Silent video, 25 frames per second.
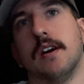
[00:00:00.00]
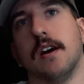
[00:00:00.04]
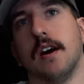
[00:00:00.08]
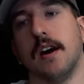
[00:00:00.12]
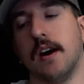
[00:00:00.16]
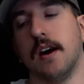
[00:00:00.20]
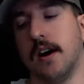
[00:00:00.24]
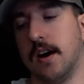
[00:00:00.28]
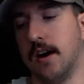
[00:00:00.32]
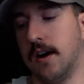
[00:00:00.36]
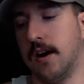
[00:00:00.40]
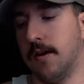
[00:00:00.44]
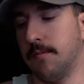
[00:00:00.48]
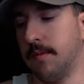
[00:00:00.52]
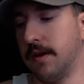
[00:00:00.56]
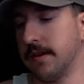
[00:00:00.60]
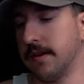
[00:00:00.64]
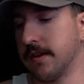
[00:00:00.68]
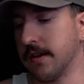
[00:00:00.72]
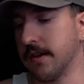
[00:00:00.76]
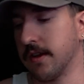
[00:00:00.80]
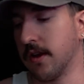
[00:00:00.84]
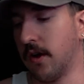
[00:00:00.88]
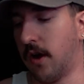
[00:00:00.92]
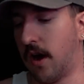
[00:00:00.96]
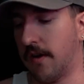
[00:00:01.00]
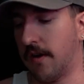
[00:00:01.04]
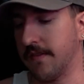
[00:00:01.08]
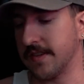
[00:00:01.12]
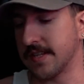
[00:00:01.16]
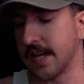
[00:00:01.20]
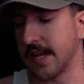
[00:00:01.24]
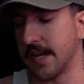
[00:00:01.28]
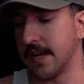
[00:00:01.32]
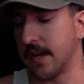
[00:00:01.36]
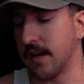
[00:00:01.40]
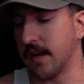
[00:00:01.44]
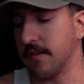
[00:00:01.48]

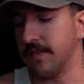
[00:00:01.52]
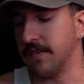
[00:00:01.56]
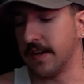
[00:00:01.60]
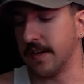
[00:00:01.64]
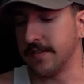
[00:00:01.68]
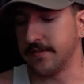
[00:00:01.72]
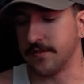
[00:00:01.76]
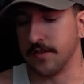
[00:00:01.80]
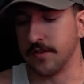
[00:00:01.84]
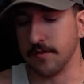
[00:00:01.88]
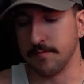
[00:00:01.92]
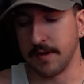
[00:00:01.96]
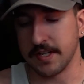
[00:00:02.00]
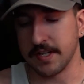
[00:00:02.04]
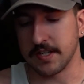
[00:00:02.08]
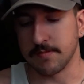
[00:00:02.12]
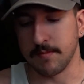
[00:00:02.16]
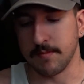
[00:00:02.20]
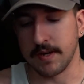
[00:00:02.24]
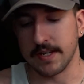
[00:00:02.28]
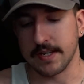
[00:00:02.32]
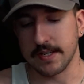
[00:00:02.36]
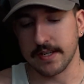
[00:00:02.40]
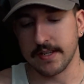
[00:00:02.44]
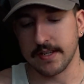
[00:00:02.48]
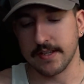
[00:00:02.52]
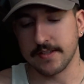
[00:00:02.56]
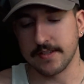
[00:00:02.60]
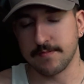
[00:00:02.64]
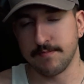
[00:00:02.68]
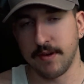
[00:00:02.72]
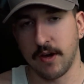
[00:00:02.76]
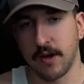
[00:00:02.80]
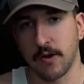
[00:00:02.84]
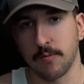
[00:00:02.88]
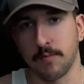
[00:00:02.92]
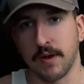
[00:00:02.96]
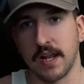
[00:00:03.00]
Obviously I didn't invest too much money in this
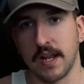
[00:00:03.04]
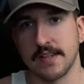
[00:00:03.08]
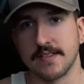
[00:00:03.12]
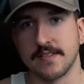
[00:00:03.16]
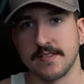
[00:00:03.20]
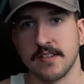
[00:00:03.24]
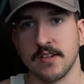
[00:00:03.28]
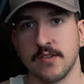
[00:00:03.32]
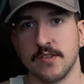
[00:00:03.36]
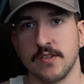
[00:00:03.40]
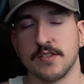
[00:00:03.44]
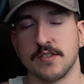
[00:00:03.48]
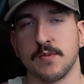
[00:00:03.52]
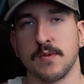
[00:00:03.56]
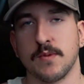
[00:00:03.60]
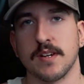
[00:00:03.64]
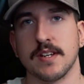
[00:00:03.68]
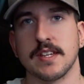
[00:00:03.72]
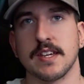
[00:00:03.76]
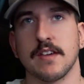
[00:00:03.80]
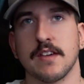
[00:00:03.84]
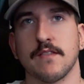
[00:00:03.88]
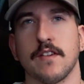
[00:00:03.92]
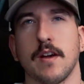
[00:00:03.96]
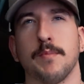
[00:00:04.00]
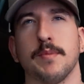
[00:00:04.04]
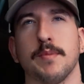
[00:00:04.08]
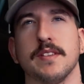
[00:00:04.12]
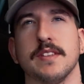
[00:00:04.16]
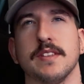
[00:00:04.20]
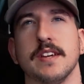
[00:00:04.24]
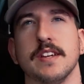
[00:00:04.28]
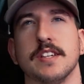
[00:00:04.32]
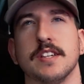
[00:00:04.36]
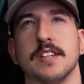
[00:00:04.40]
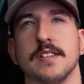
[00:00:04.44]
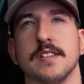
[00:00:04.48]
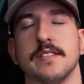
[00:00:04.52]
belt, but I still just wanted to get
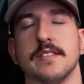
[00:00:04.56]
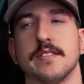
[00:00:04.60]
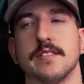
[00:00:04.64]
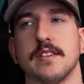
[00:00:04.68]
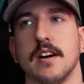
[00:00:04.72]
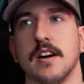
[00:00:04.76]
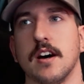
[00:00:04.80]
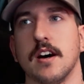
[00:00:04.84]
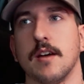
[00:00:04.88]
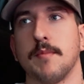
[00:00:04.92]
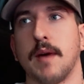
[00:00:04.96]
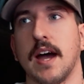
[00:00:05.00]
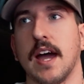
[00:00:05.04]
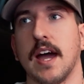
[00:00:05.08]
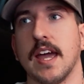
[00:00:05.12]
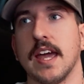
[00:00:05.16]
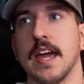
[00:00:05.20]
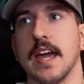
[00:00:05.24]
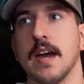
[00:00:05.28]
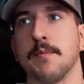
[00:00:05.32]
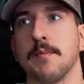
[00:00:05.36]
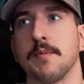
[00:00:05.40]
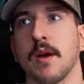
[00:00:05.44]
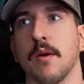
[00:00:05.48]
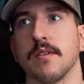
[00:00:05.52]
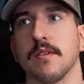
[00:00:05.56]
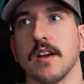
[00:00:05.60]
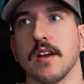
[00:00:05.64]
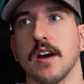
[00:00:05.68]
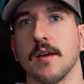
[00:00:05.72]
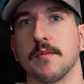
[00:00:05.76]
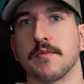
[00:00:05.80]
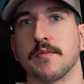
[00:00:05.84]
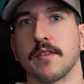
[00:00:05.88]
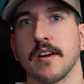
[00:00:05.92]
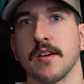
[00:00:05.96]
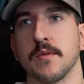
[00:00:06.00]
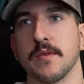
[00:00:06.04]
repetitions. I am going to
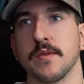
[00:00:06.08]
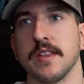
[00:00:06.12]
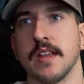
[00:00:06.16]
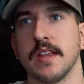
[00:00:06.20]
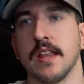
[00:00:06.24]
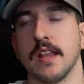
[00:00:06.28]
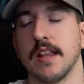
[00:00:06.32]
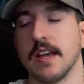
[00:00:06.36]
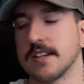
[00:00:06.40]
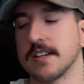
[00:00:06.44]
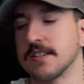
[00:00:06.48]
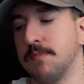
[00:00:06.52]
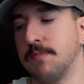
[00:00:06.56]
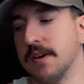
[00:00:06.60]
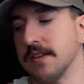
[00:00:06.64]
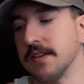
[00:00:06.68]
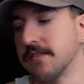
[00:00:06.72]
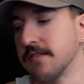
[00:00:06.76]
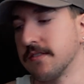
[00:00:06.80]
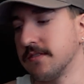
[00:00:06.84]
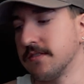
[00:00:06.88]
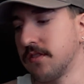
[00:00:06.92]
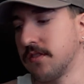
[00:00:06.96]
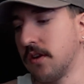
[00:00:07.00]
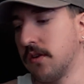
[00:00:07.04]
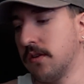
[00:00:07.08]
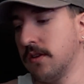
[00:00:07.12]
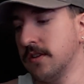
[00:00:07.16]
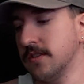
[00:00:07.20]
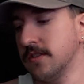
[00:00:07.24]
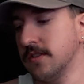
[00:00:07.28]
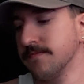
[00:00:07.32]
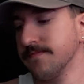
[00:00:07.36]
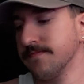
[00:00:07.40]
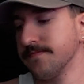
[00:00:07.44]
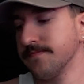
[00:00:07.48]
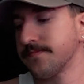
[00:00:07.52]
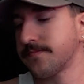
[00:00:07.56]
upgrade within the next month or so.
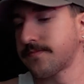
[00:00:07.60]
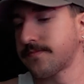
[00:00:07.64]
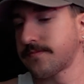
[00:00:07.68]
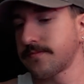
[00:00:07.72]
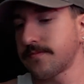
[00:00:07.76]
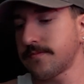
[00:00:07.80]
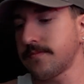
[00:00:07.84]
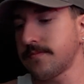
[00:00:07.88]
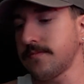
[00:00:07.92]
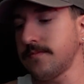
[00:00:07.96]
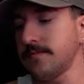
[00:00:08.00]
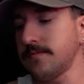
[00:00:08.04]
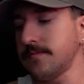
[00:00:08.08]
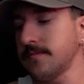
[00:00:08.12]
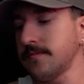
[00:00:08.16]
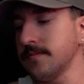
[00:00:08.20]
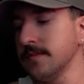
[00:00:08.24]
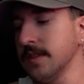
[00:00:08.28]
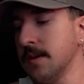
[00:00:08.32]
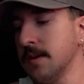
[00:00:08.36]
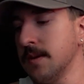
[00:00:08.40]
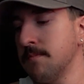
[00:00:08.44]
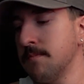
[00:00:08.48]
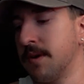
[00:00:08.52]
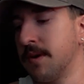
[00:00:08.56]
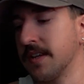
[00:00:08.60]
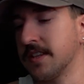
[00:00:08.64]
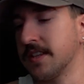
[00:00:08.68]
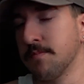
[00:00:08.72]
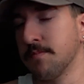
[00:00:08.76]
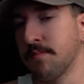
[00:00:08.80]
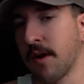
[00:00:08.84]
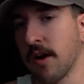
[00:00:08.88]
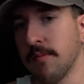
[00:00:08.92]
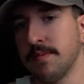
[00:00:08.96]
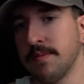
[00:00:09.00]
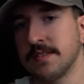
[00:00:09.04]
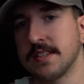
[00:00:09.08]
But the
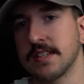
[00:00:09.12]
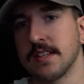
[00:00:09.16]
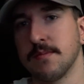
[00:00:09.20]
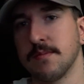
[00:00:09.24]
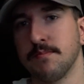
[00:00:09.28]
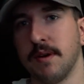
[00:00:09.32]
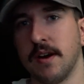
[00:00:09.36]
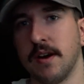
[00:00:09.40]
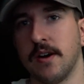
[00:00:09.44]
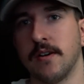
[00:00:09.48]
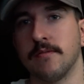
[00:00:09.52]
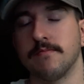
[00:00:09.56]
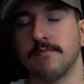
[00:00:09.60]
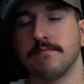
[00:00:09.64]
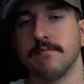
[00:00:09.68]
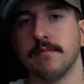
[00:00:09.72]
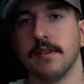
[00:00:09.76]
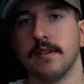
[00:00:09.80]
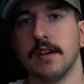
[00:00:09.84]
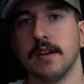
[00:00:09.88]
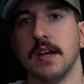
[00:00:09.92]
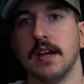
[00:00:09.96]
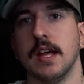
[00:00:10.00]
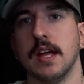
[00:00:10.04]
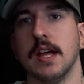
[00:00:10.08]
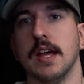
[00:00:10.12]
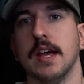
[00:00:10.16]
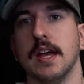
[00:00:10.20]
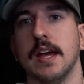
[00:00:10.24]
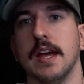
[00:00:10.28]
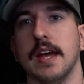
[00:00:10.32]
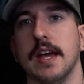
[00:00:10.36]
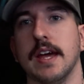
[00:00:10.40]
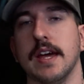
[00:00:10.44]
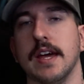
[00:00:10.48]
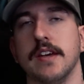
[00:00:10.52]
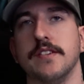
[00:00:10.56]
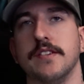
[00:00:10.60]
purpose of the belt
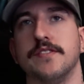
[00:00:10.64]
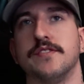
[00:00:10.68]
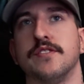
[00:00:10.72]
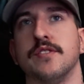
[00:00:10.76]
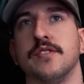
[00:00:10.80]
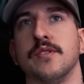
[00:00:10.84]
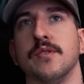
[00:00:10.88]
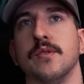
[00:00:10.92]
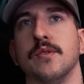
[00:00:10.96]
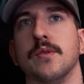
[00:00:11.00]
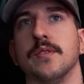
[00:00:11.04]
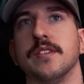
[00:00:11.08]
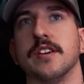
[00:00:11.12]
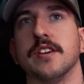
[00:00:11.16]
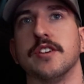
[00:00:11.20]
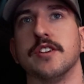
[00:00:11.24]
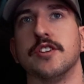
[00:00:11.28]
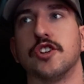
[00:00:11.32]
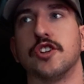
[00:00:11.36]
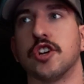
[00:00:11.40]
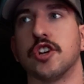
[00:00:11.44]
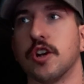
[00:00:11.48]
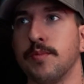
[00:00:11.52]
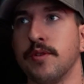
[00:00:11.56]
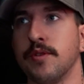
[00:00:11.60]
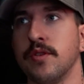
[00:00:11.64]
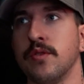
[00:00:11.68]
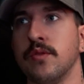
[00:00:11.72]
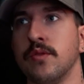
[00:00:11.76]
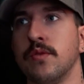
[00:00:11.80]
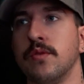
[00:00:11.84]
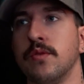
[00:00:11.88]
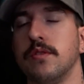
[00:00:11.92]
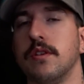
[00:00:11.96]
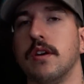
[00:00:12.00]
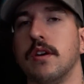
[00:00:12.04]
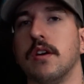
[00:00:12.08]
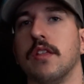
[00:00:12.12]
is to
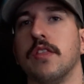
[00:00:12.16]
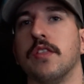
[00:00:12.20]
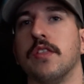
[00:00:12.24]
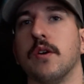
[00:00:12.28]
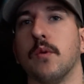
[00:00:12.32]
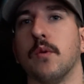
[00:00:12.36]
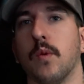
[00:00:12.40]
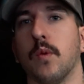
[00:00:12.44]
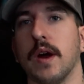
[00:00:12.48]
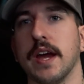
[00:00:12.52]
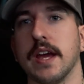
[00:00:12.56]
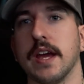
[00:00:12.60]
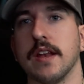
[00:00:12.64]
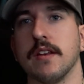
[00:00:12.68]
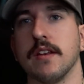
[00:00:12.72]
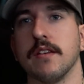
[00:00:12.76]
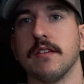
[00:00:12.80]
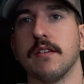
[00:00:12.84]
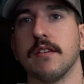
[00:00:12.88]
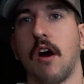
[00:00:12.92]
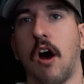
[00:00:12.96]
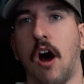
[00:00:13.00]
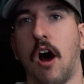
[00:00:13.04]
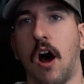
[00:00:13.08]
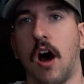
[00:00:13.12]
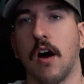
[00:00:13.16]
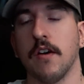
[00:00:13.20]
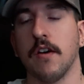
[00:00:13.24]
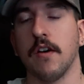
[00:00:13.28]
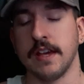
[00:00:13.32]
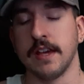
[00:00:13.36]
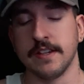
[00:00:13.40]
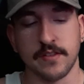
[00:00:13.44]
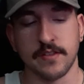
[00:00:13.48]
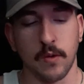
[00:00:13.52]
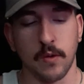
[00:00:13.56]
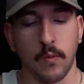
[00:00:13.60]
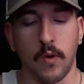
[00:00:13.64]
distribute the weight,
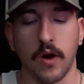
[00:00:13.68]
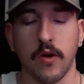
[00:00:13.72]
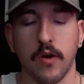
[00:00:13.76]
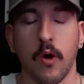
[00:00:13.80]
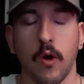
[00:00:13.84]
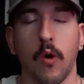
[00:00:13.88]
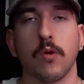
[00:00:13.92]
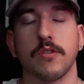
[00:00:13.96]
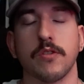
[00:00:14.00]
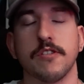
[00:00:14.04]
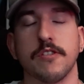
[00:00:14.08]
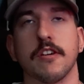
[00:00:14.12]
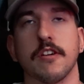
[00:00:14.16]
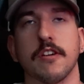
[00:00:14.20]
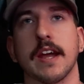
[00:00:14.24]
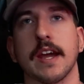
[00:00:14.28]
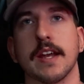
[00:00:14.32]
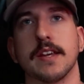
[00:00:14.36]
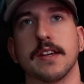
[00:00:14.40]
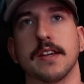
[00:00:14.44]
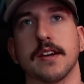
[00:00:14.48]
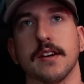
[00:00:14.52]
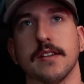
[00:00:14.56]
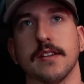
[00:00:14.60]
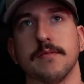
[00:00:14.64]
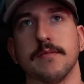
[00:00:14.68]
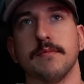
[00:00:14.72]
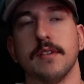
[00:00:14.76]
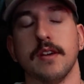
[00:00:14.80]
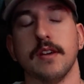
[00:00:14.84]
is to one, hold your handgun,